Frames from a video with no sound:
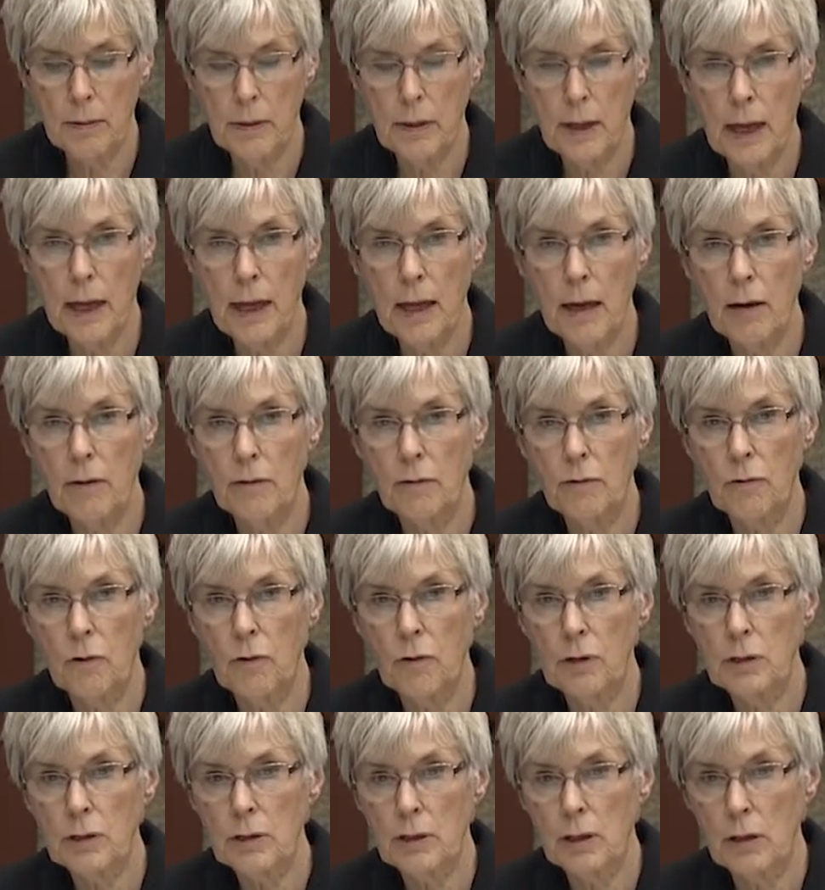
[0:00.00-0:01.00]
they of
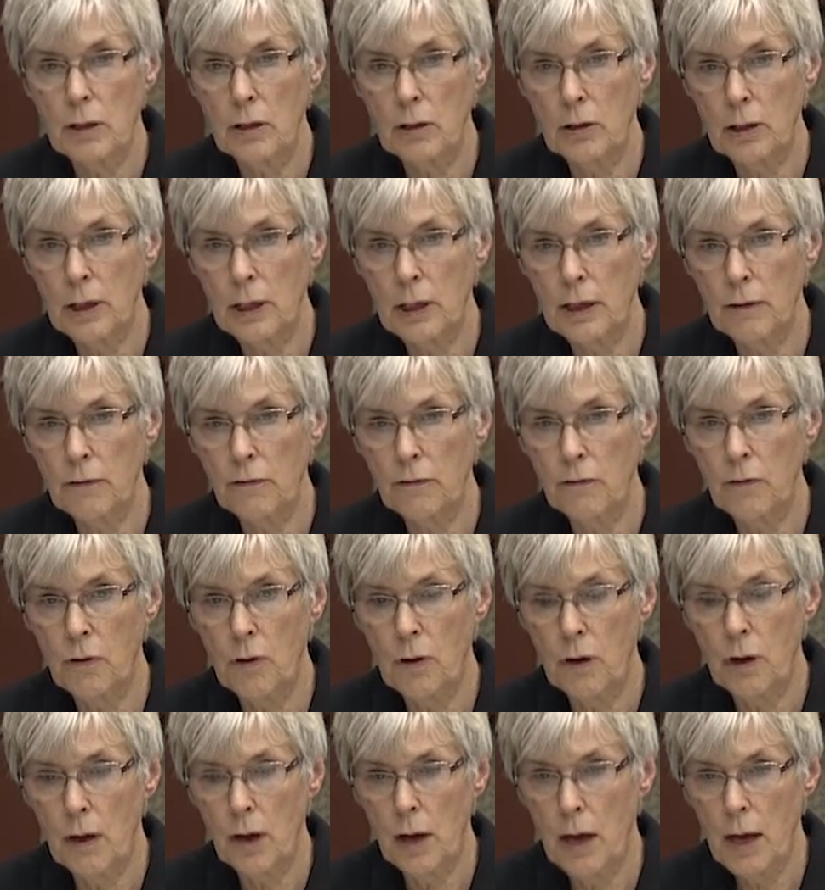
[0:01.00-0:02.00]
course are looking
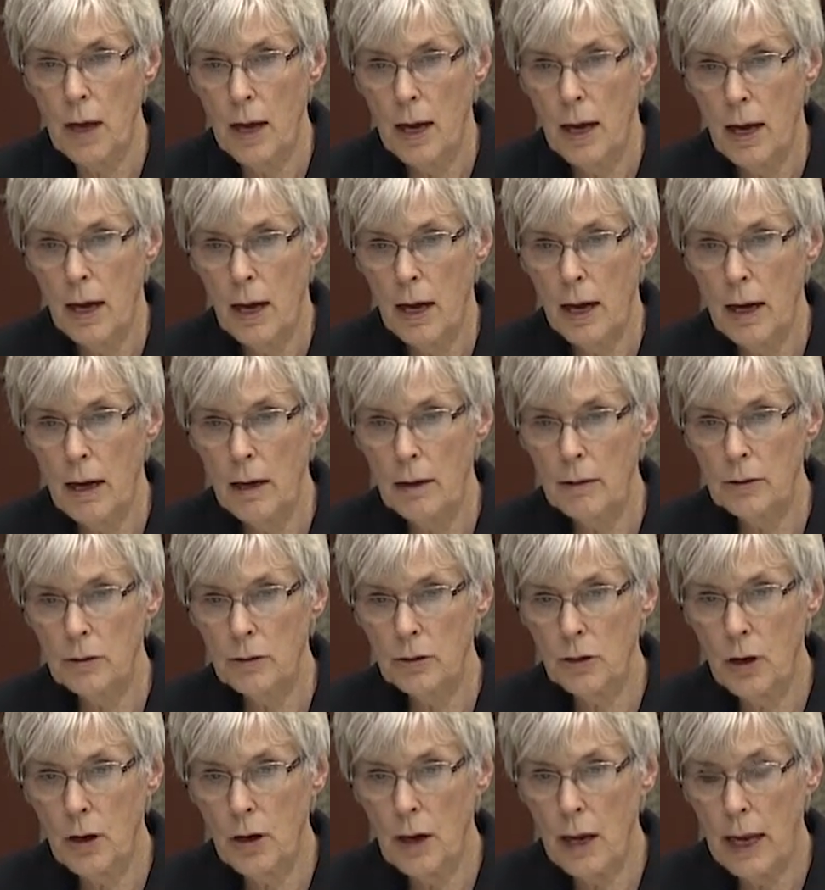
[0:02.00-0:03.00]
for
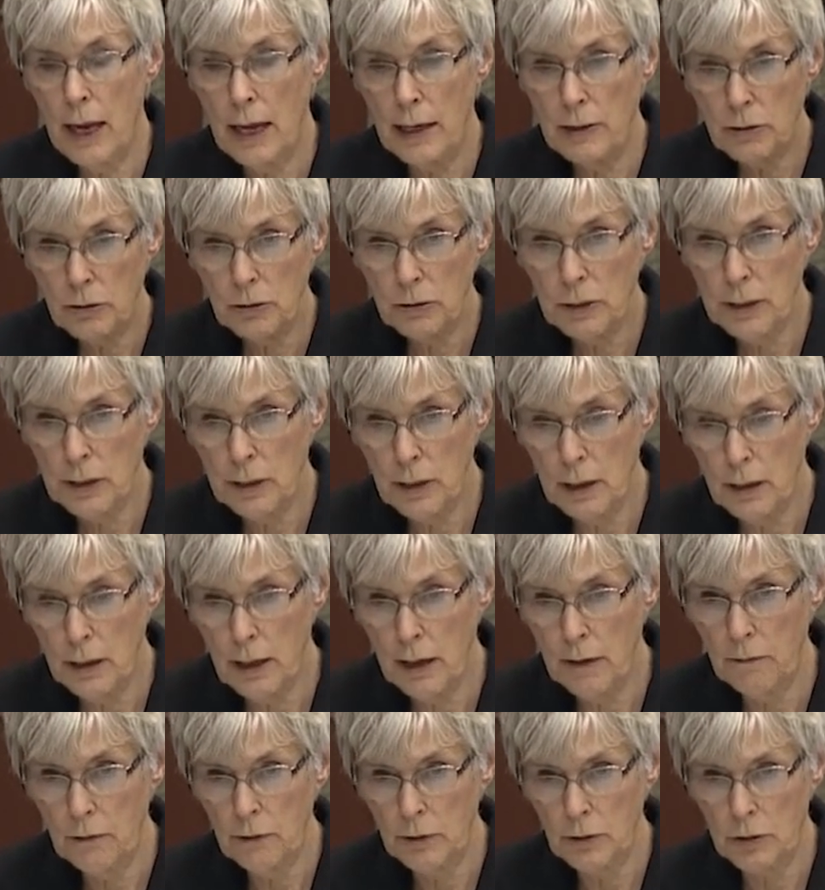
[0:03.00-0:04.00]

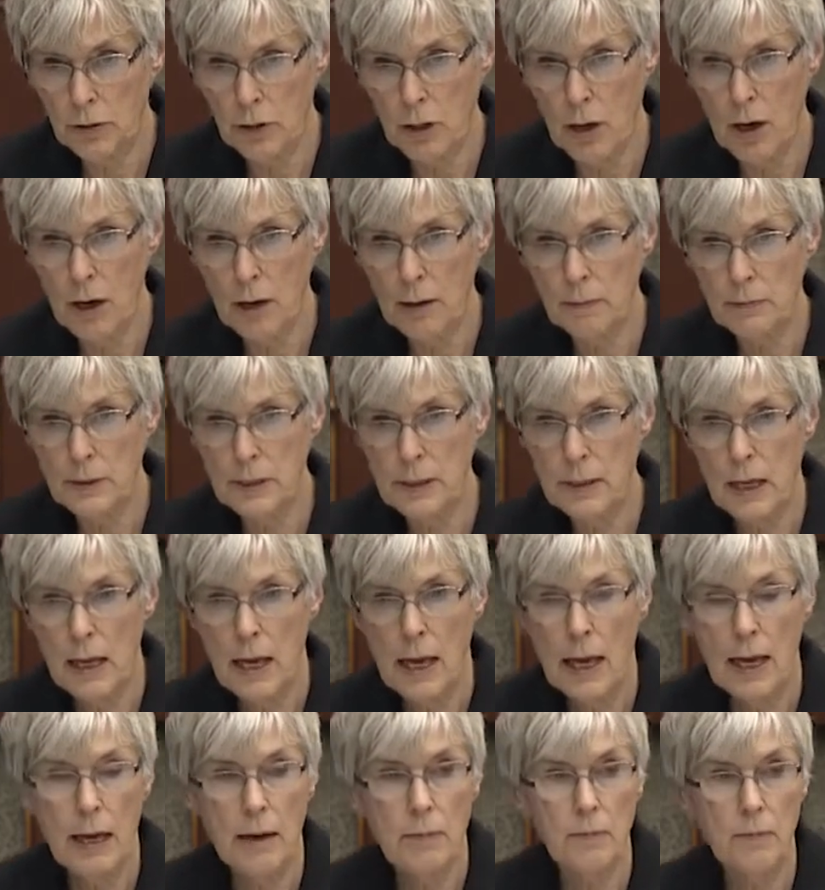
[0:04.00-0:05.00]
entry-level jobs.
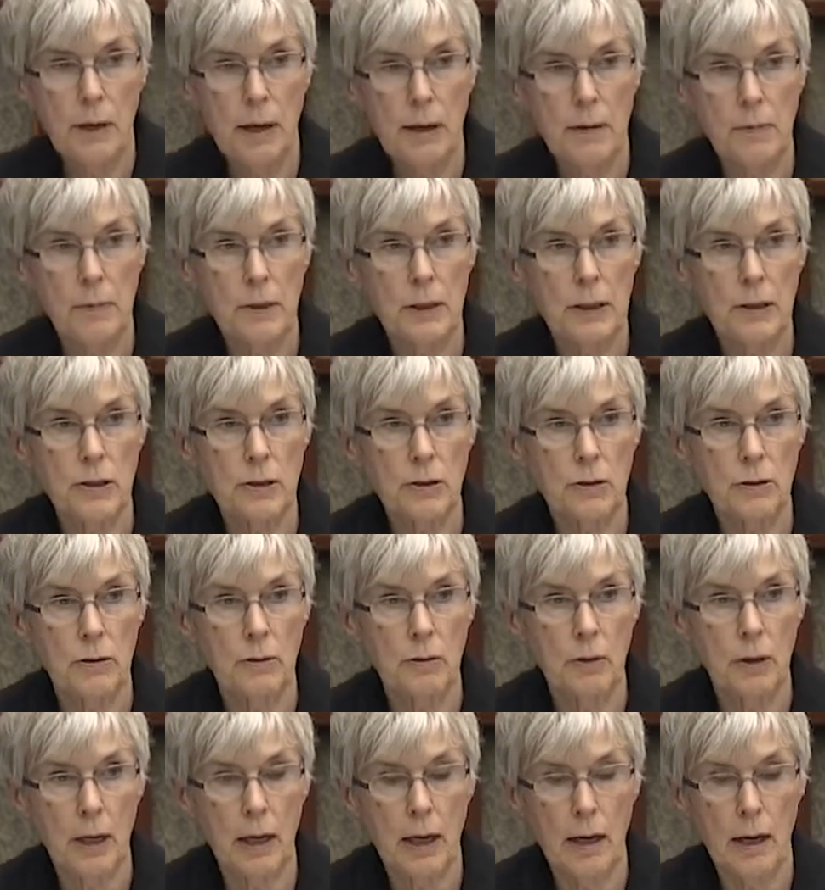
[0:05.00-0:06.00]
It may be
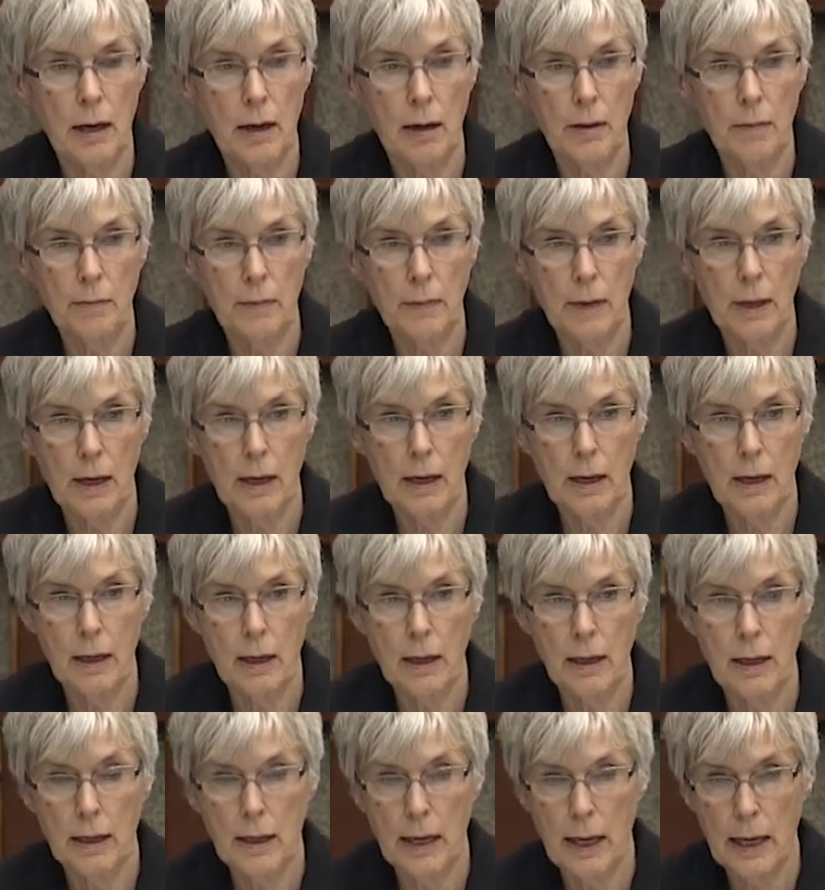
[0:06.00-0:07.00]
to
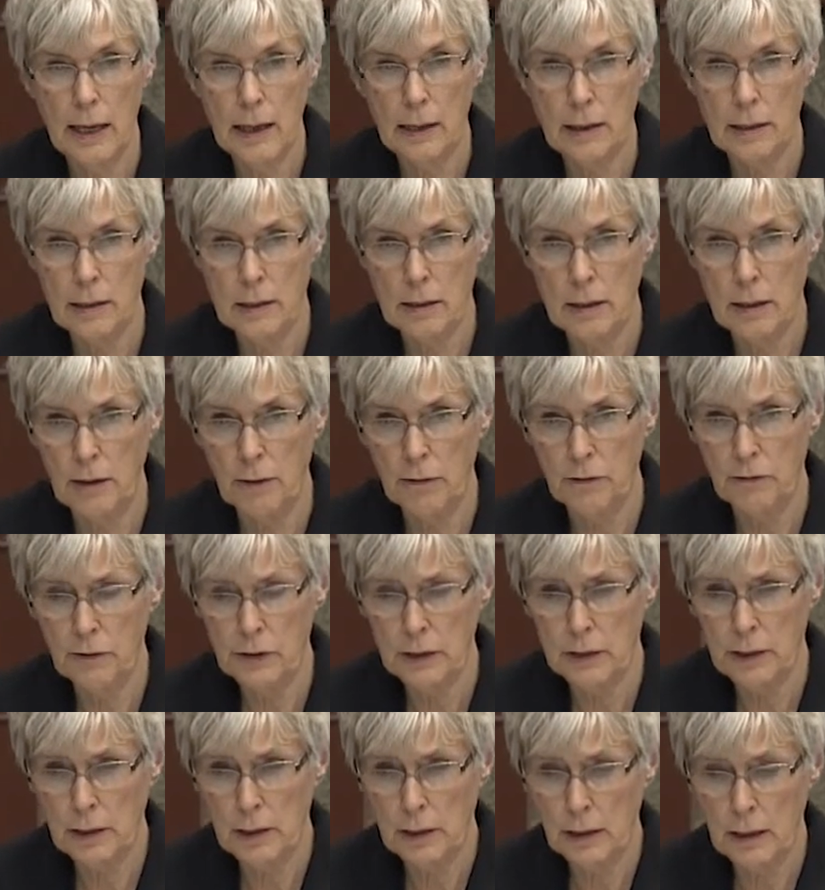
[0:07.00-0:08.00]
enhance their
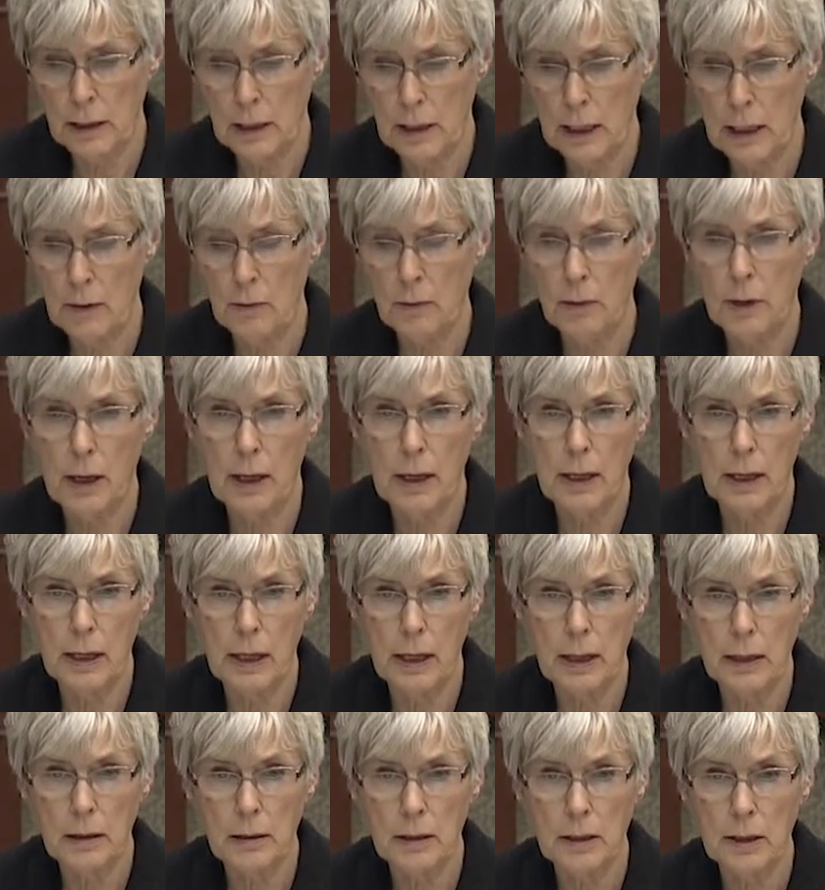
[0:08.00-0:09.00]
facility in
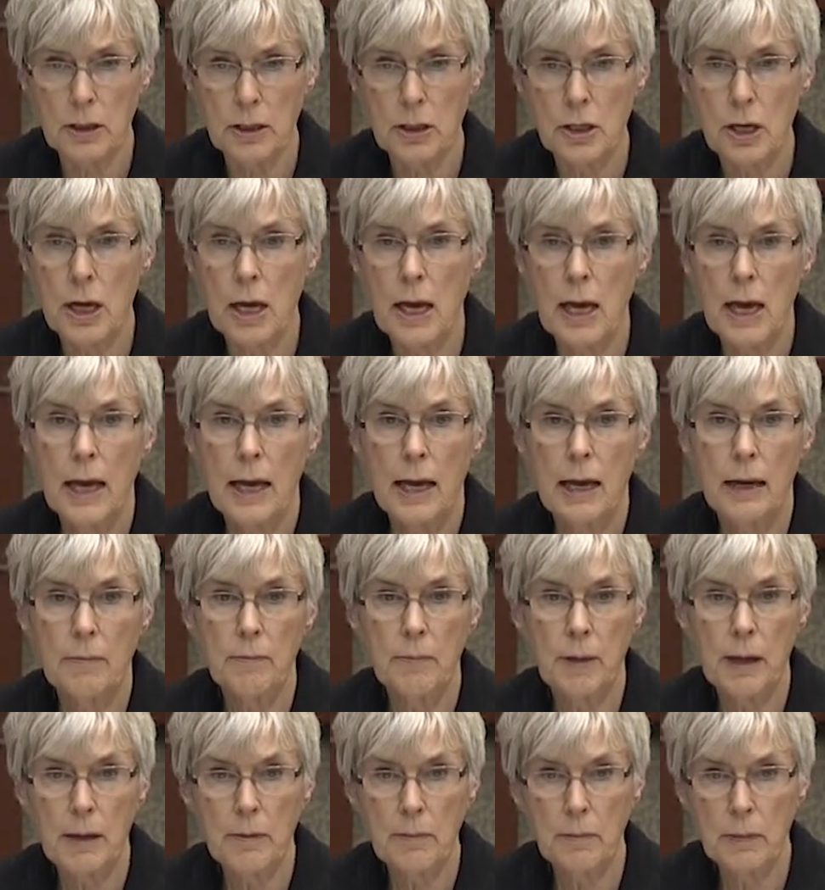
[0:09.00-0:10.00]
English. It
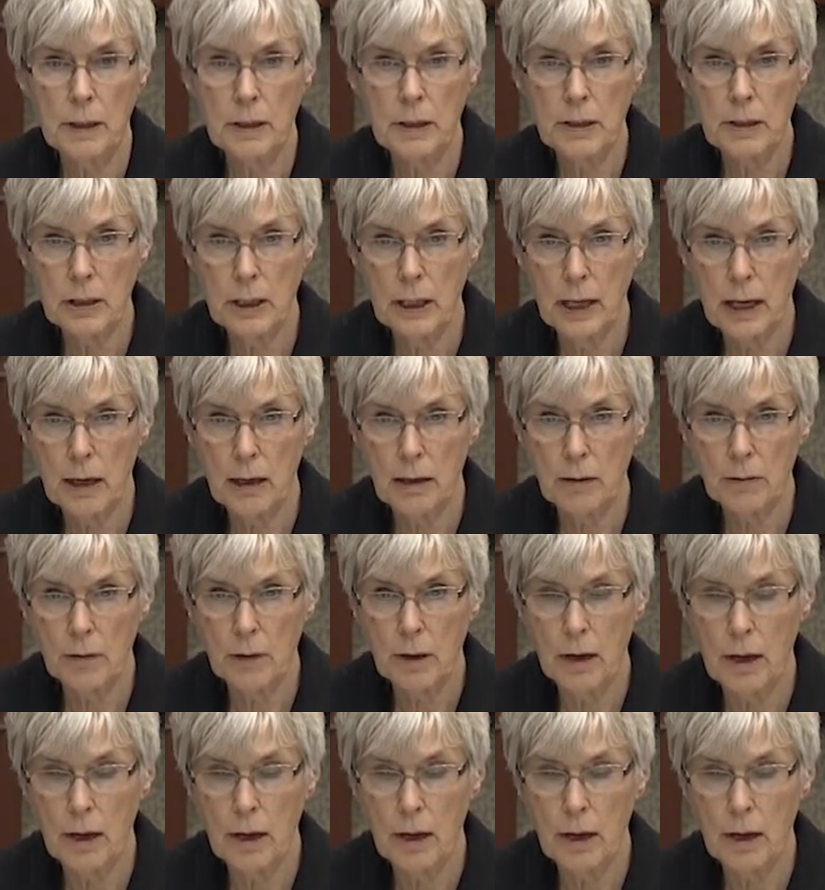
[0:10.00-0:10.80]
may be to get